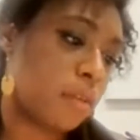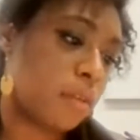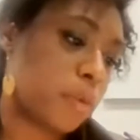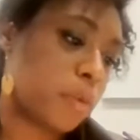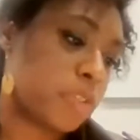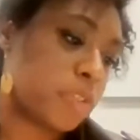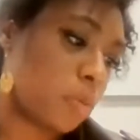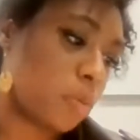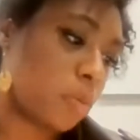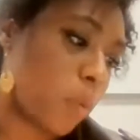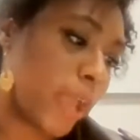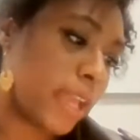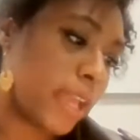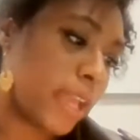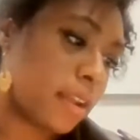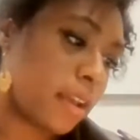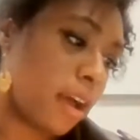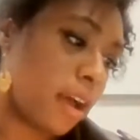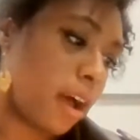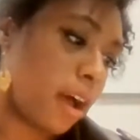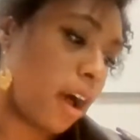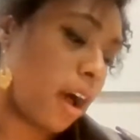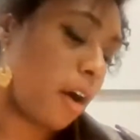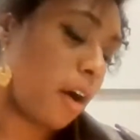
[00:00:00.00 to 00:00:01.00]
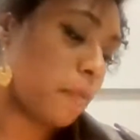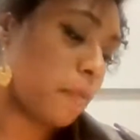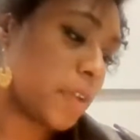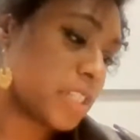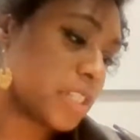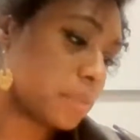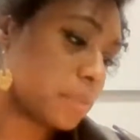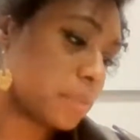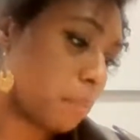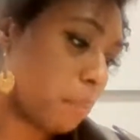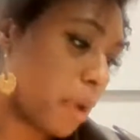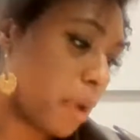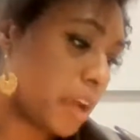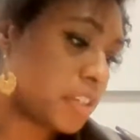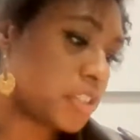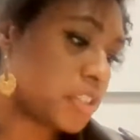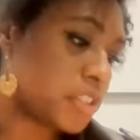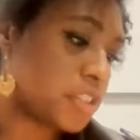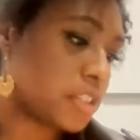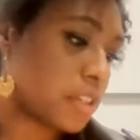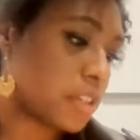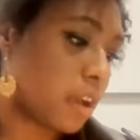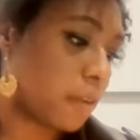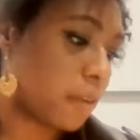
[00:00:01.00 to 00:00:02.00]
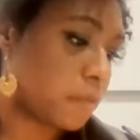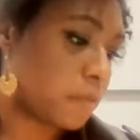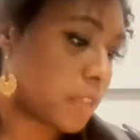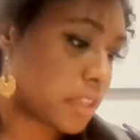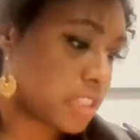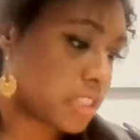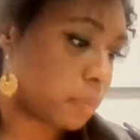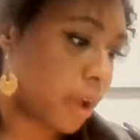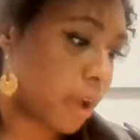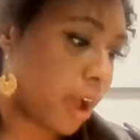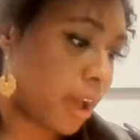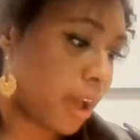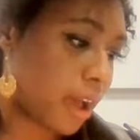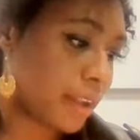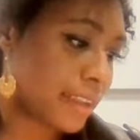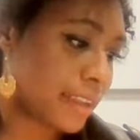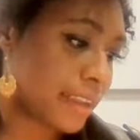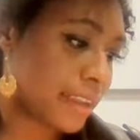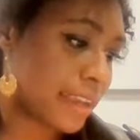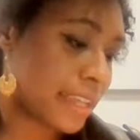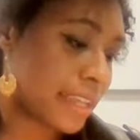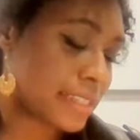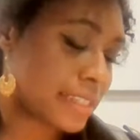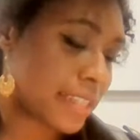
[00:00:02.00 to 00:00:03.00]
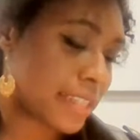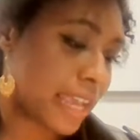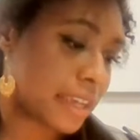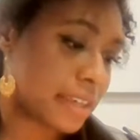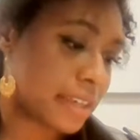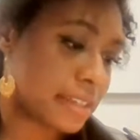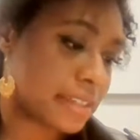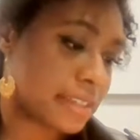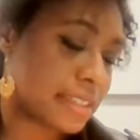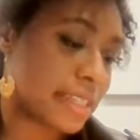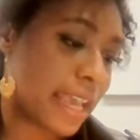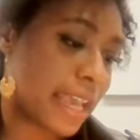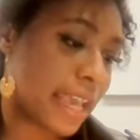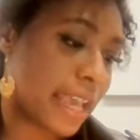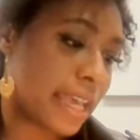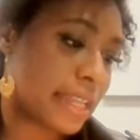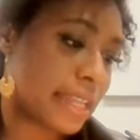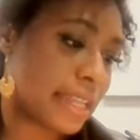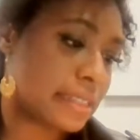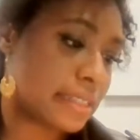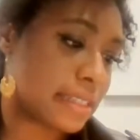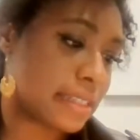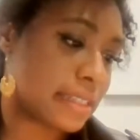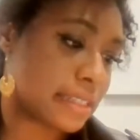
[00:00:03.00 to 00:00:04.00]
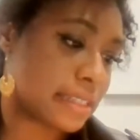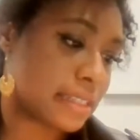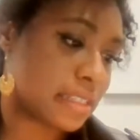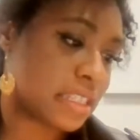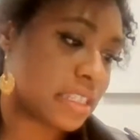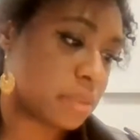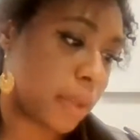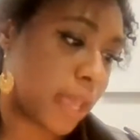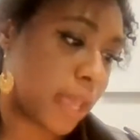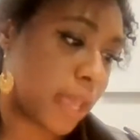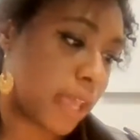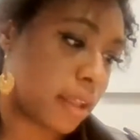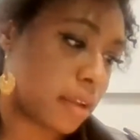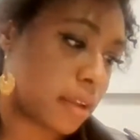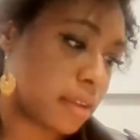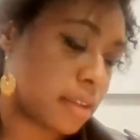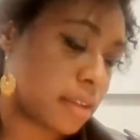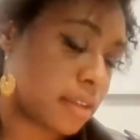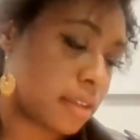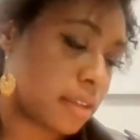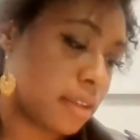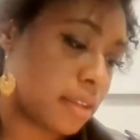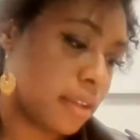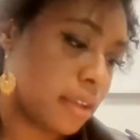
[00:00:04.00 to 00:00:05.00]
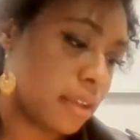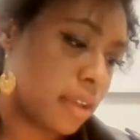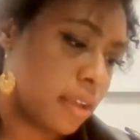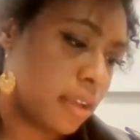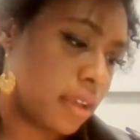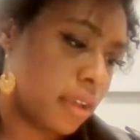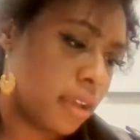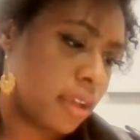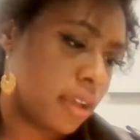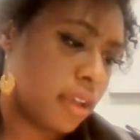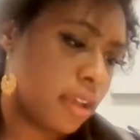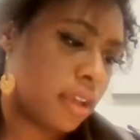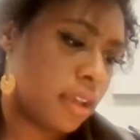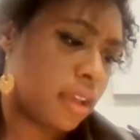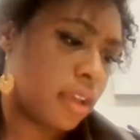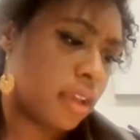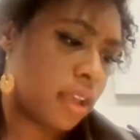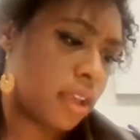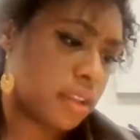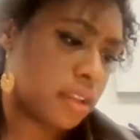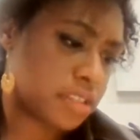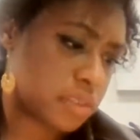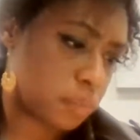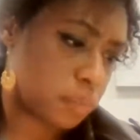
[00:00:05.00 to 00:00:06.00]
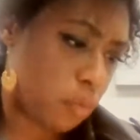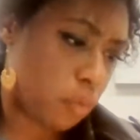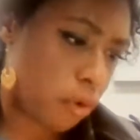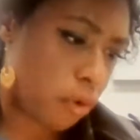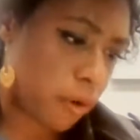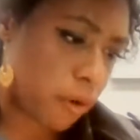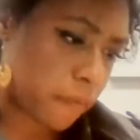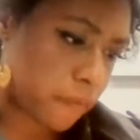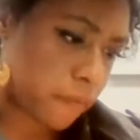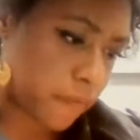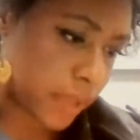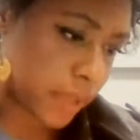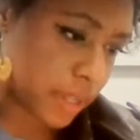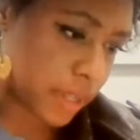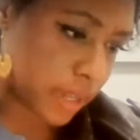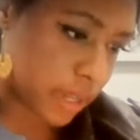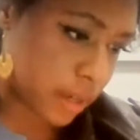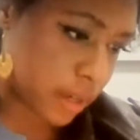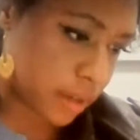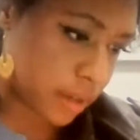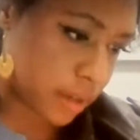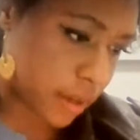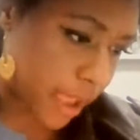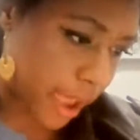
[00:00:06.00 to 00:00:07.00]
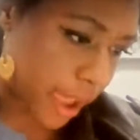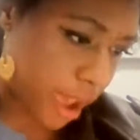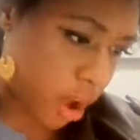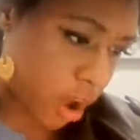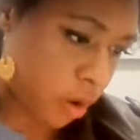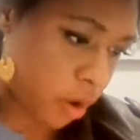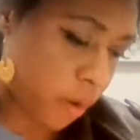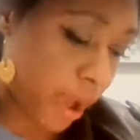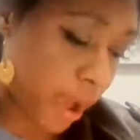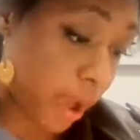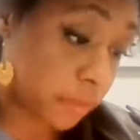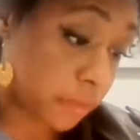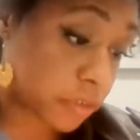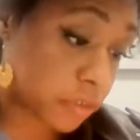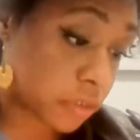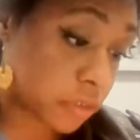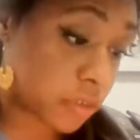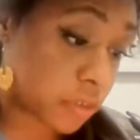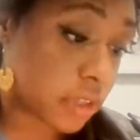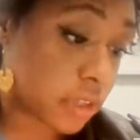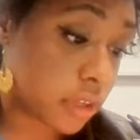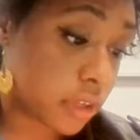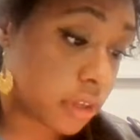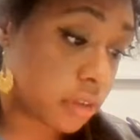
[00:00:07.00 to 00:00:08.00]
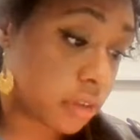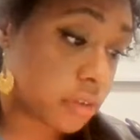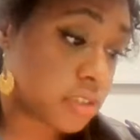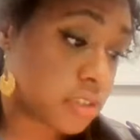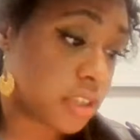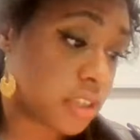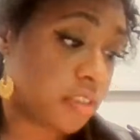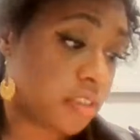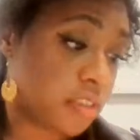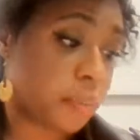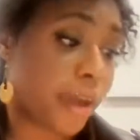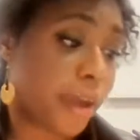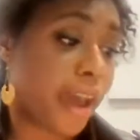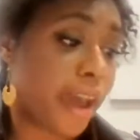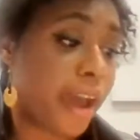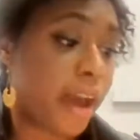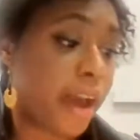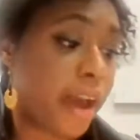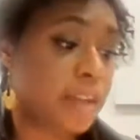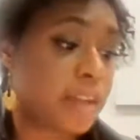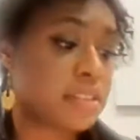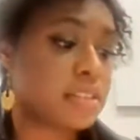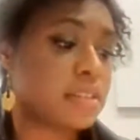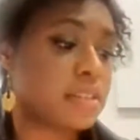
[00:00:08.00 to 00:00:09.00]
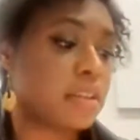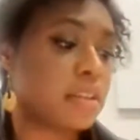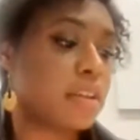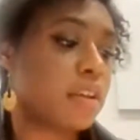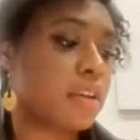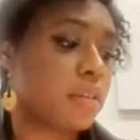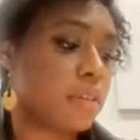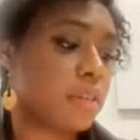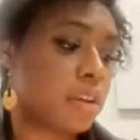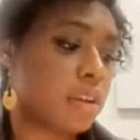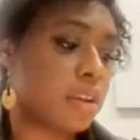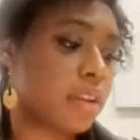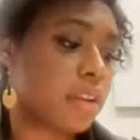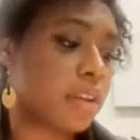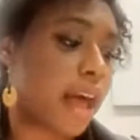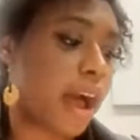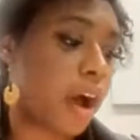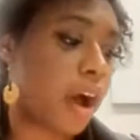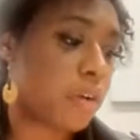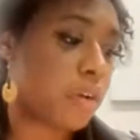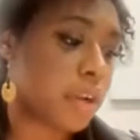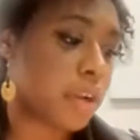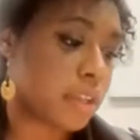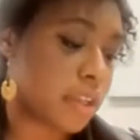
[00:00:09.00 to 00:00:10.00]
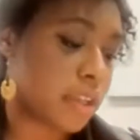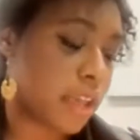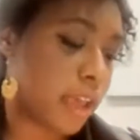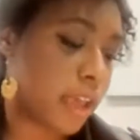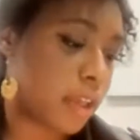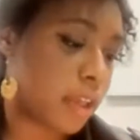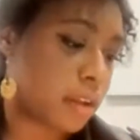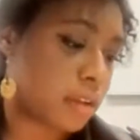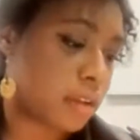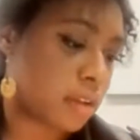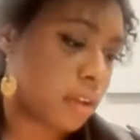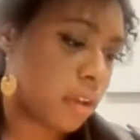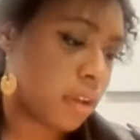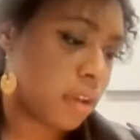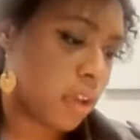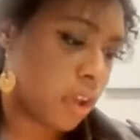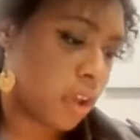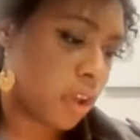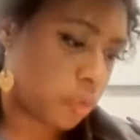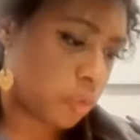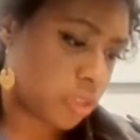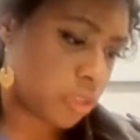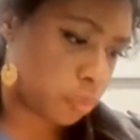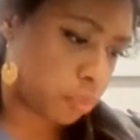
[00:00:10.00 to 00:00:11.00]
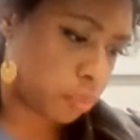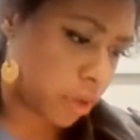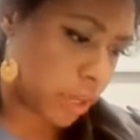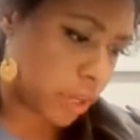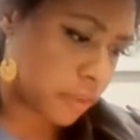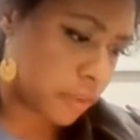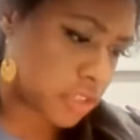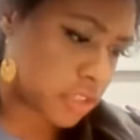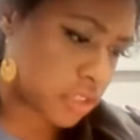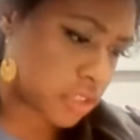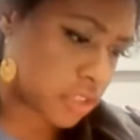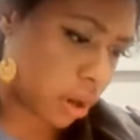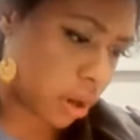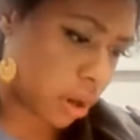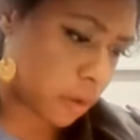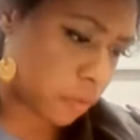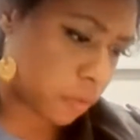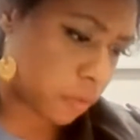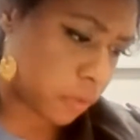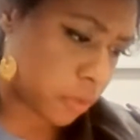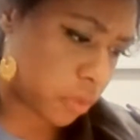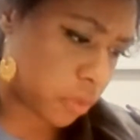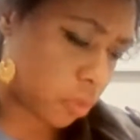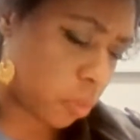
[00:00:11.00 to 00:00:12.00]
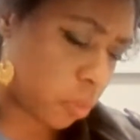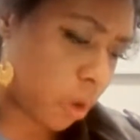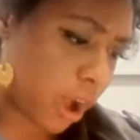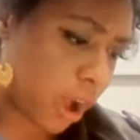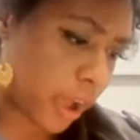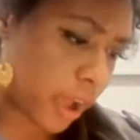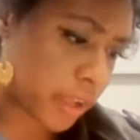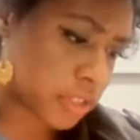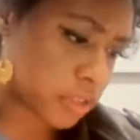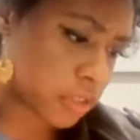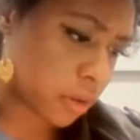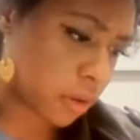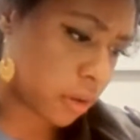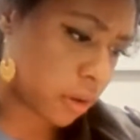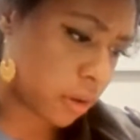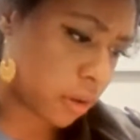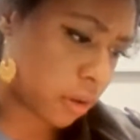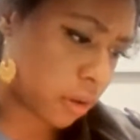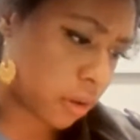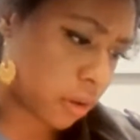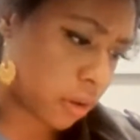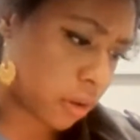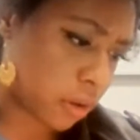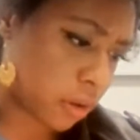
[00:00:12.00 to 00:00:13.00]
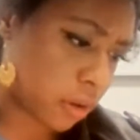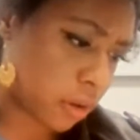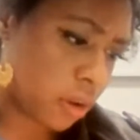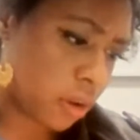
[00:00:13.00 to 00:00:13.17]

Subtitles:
with the weight of as much of this body as I could stand to suspend. It is more fitting now, after years have passed, to hear it aloud again, with brief start for the wiser.